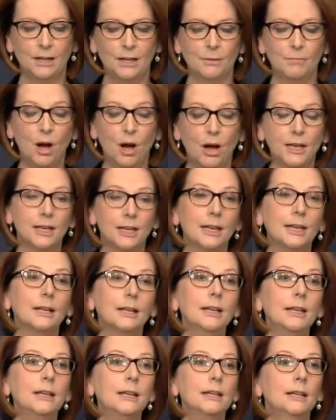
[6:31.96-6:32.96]
Mike
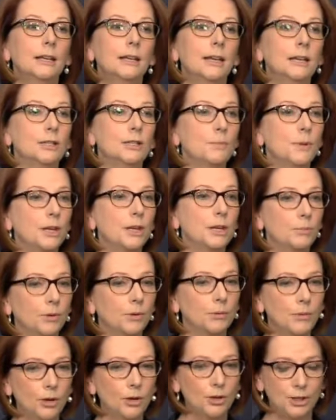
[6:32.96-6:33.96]
Kelly is being
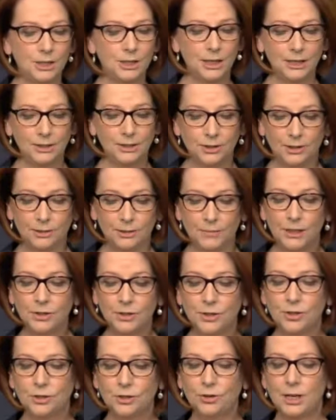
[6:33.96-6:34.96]
promoted into the
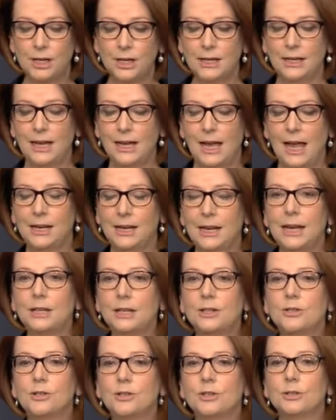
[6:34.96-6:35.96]
ministry and
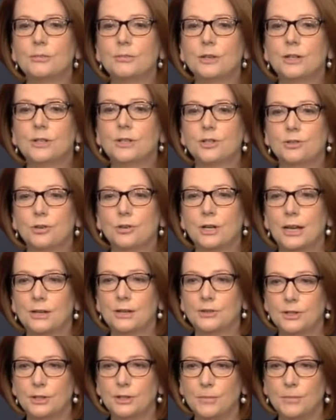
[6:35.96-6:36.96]
enters the ministry
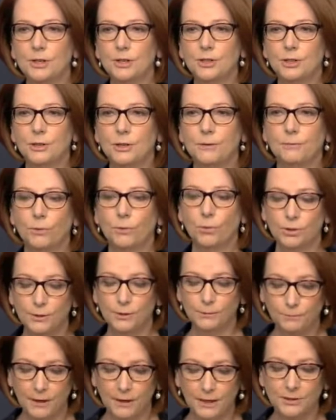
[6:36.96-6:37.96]
as the Minister for
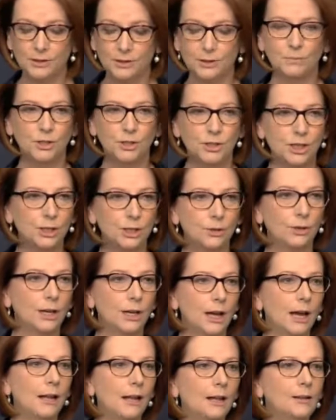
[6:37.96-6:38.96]
Defence
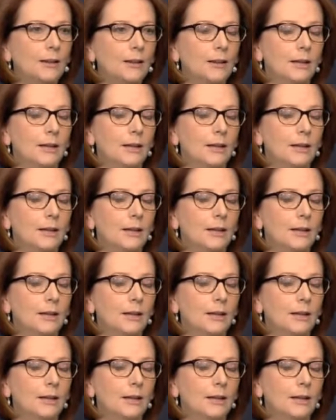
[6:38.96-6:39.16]
Materiel.